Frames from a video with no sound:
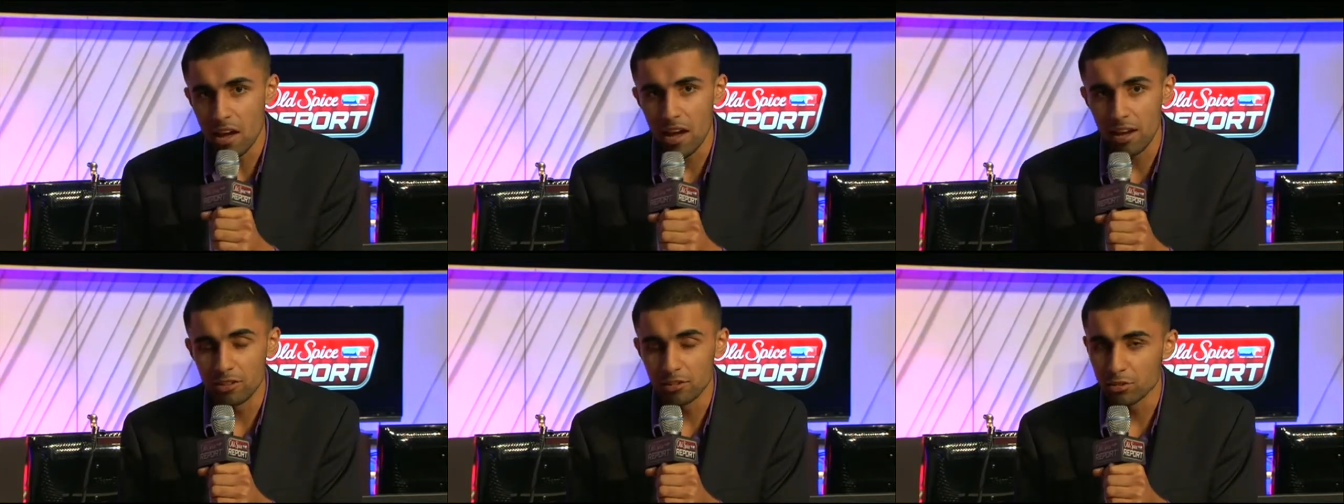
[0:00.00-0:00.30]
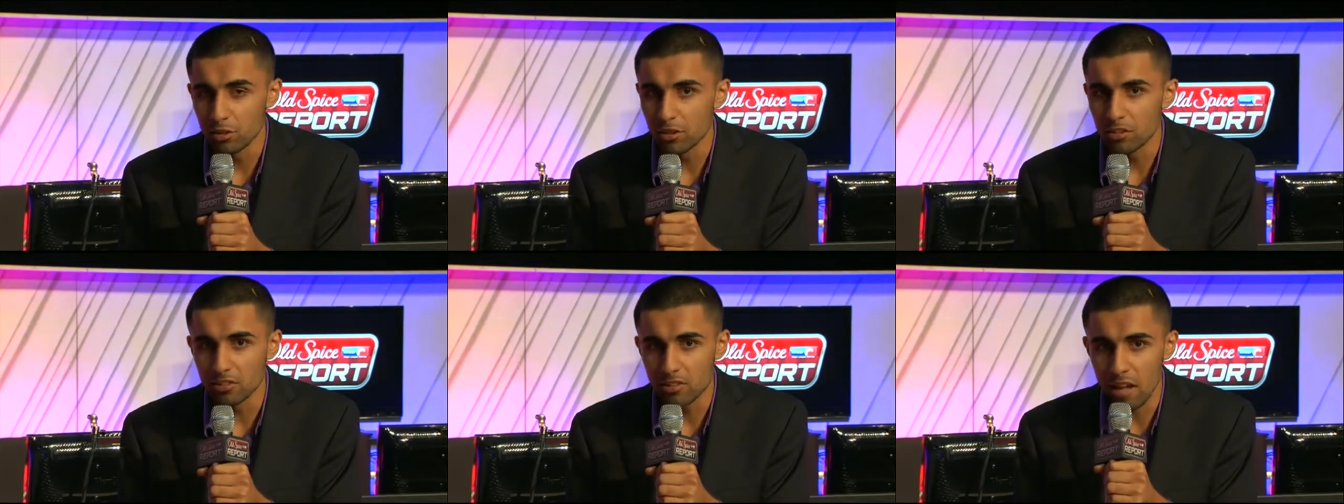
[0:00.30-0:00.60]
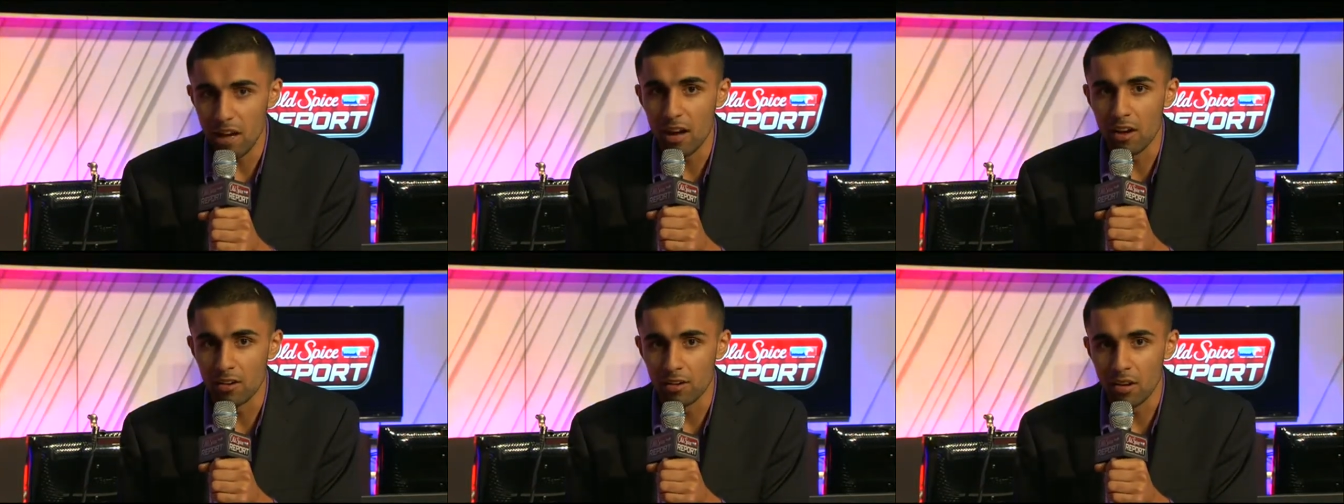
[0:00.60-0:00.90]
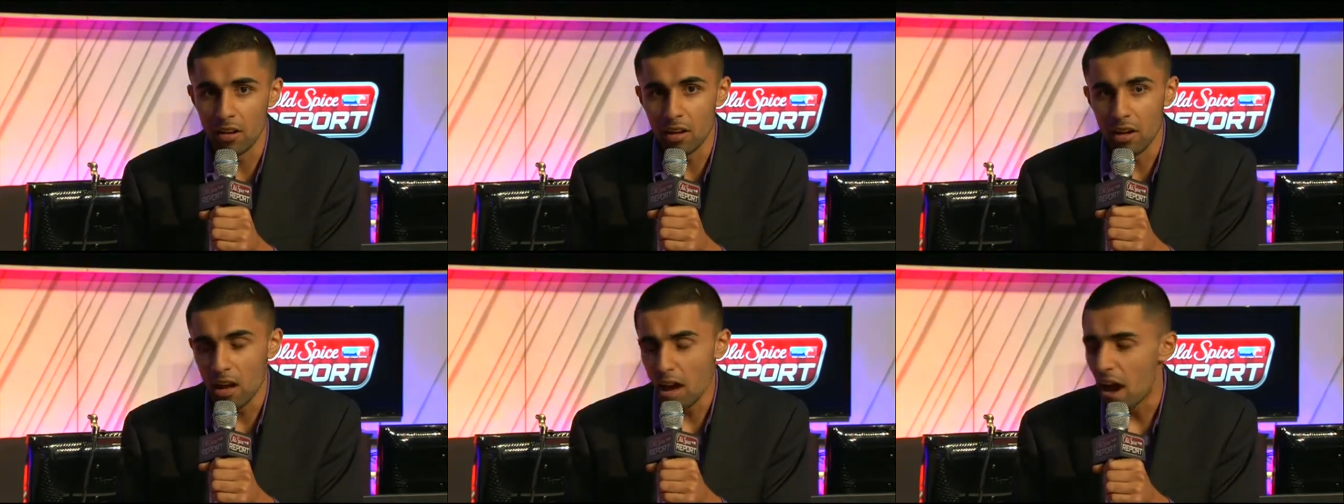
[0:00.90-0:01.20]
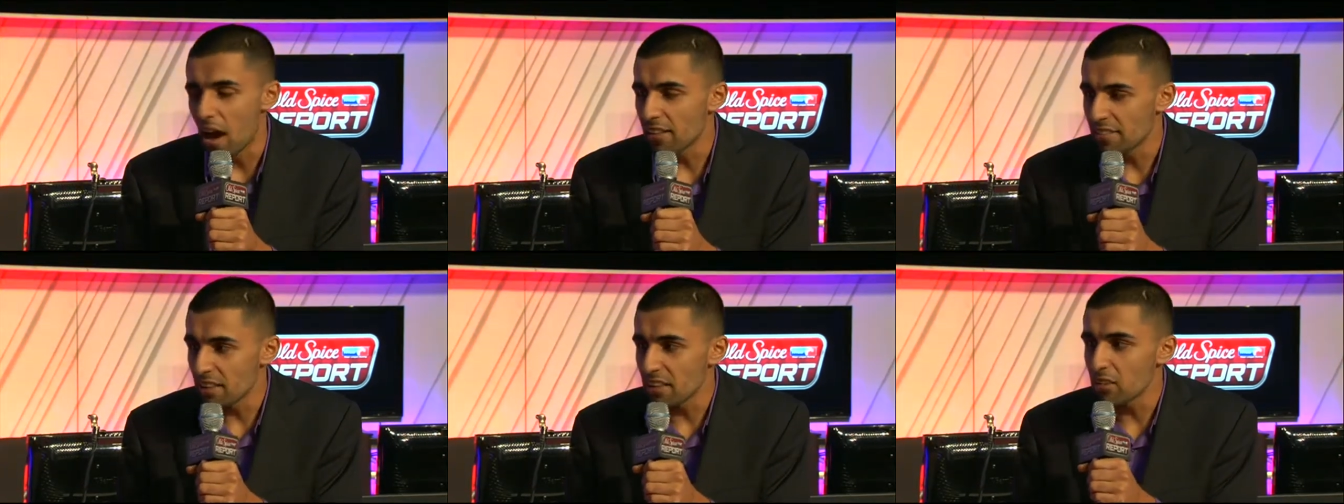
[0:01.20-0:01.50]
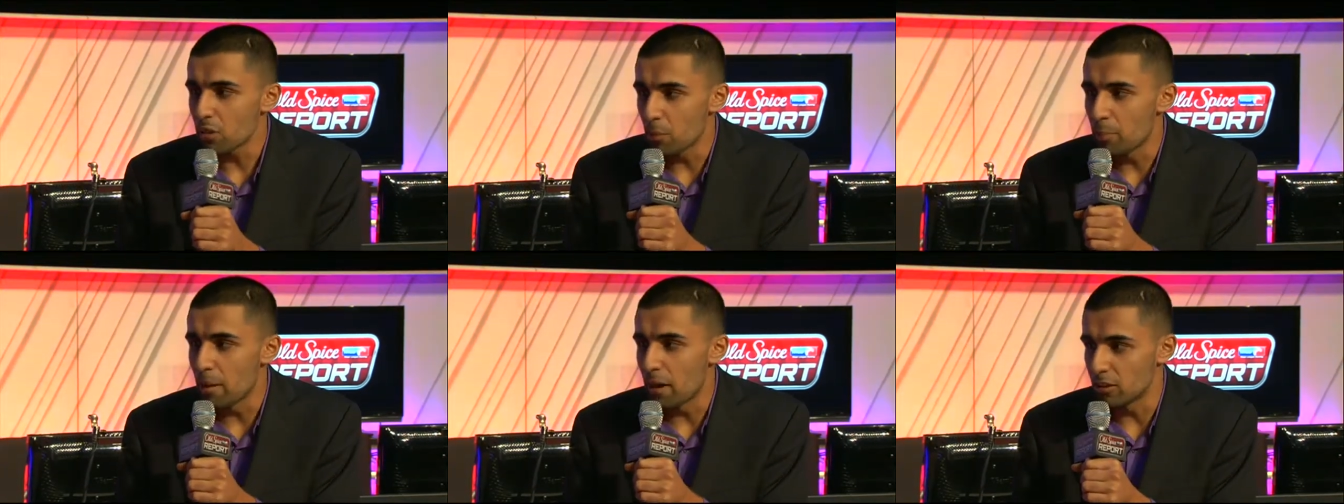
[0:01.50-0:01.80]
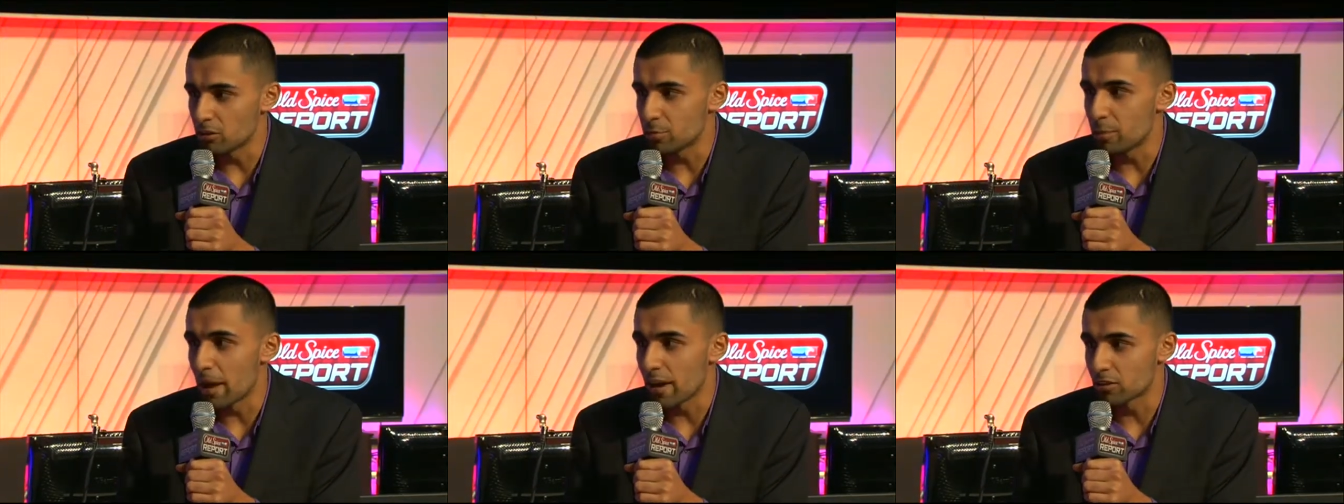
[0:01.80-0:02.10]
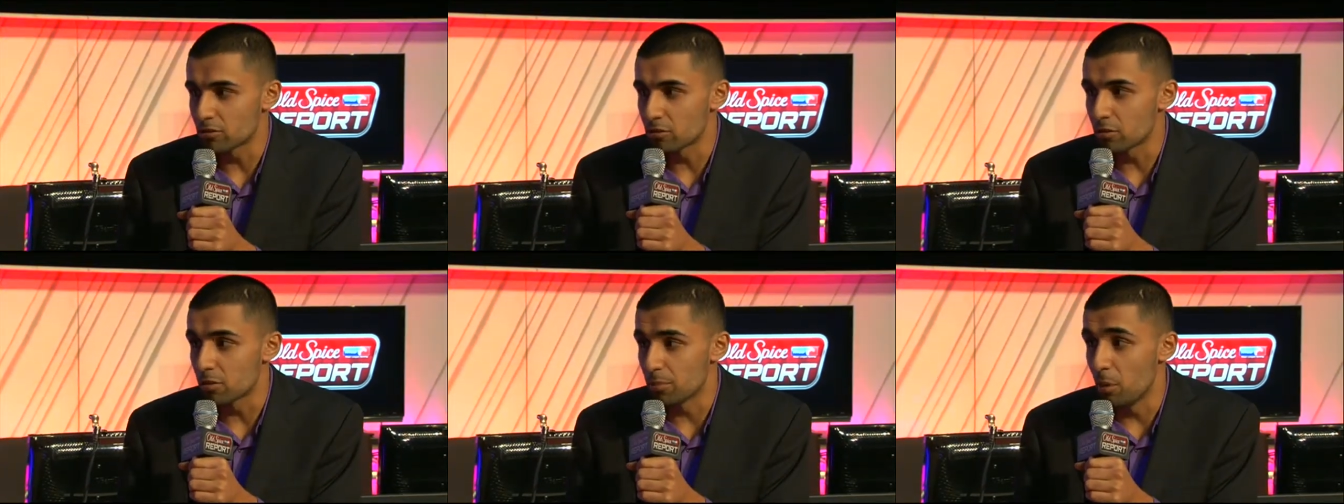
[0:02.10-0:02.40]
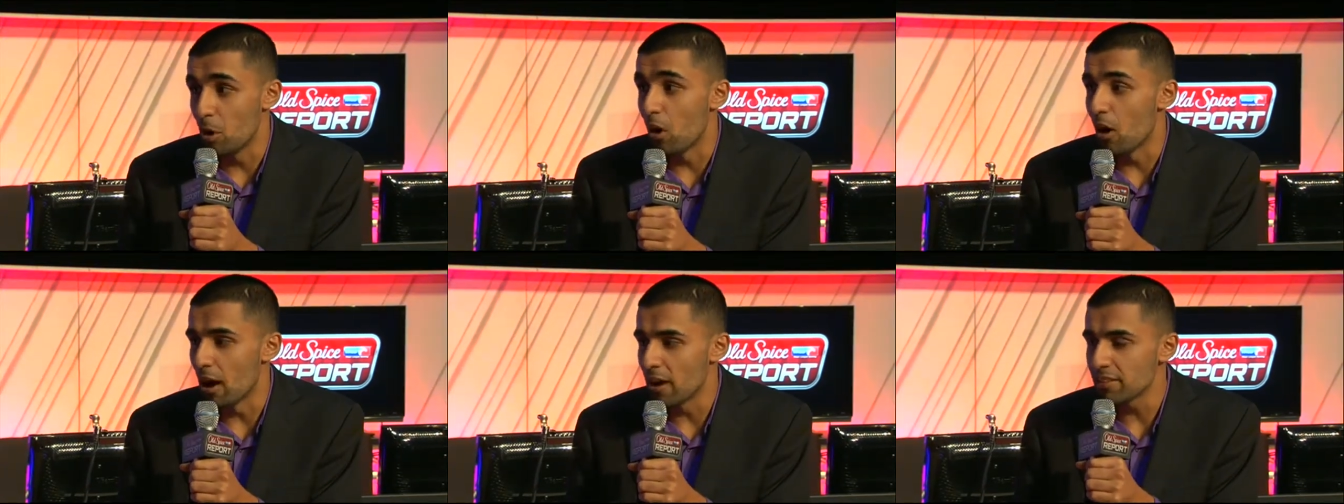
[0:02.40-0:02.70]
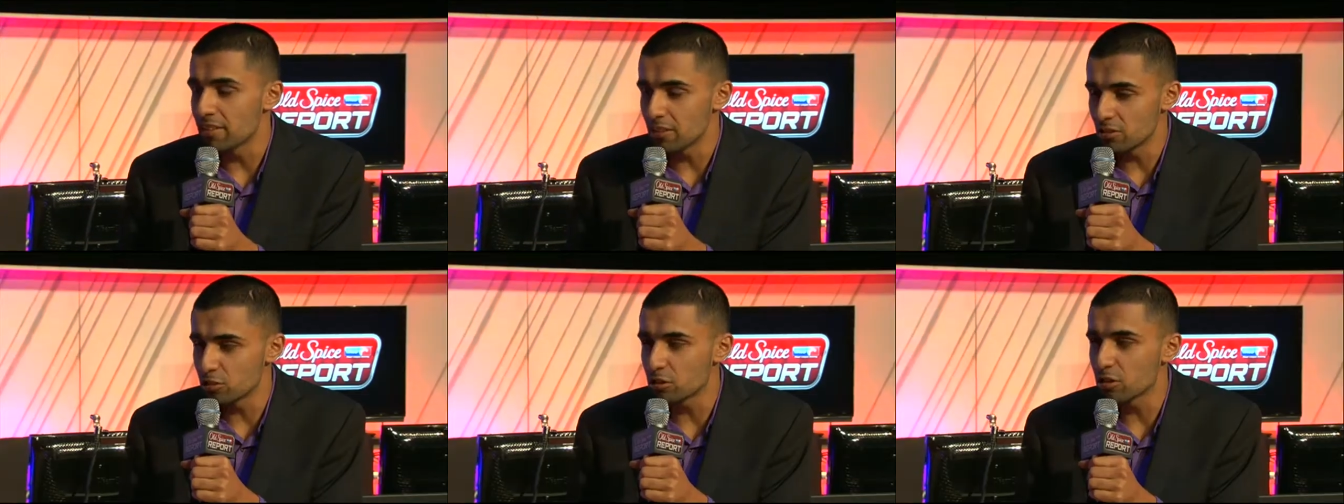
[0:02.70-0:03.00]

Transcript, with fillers: And Triggers Down, I think they'll bounce back tomorrow. I think